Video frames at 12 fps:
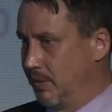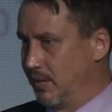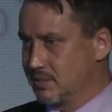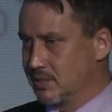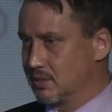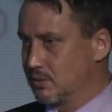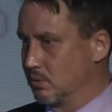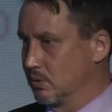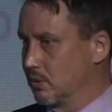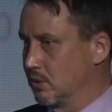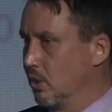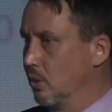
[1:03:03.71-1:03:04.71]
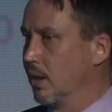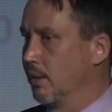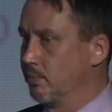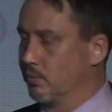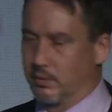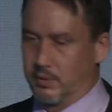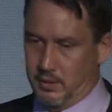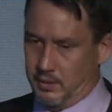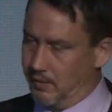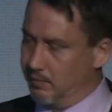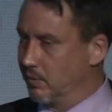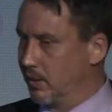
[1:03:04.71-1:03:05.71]
basics will go up. How will the
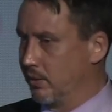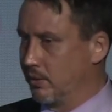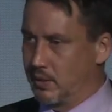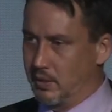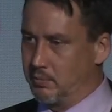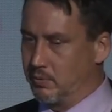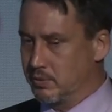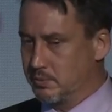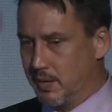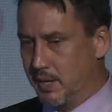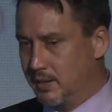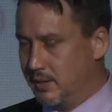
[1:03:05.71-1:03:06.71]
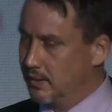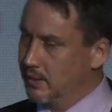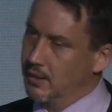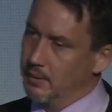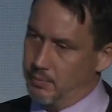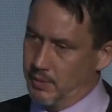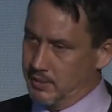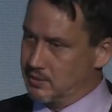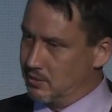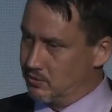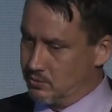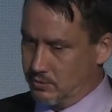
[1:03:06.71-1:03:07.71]
government respond? Price
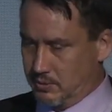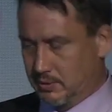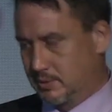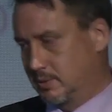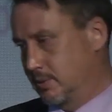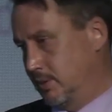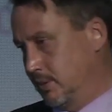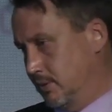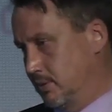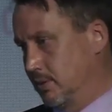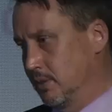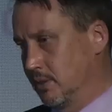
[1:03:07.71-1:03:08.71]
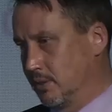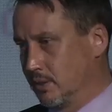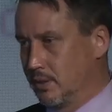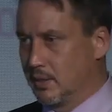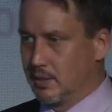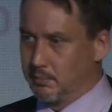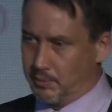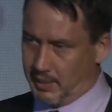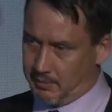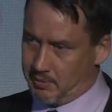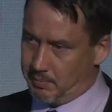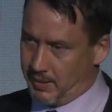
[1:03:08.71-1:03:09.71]
controls, you know,
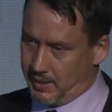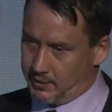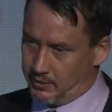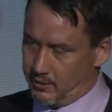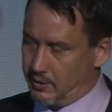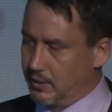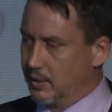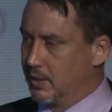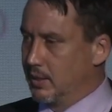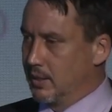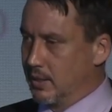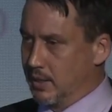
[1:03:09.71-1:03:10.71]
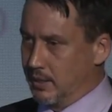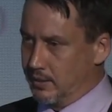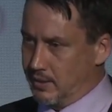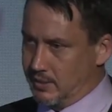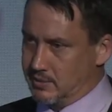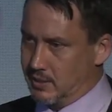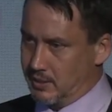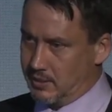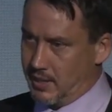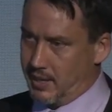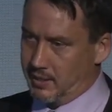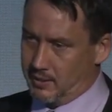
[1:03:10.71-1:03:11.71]
blame the baker, things like
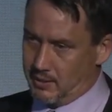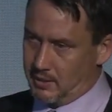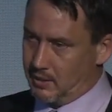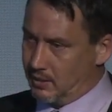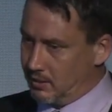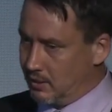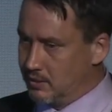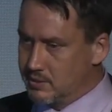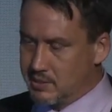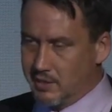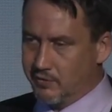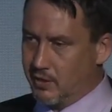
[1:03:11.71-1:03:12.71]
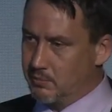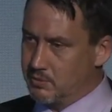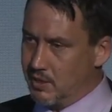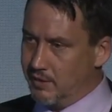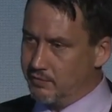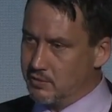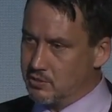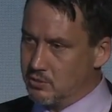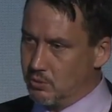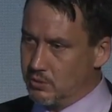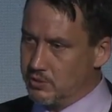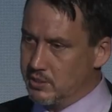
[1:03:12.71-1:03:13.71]
that. And then stuff comes off the
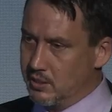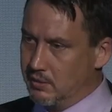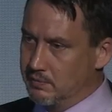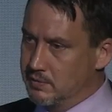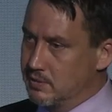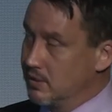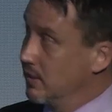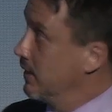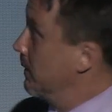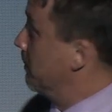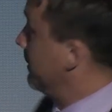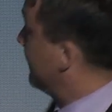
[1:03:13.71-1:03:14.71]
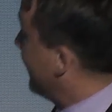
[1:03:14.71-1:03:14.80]
store shelves. But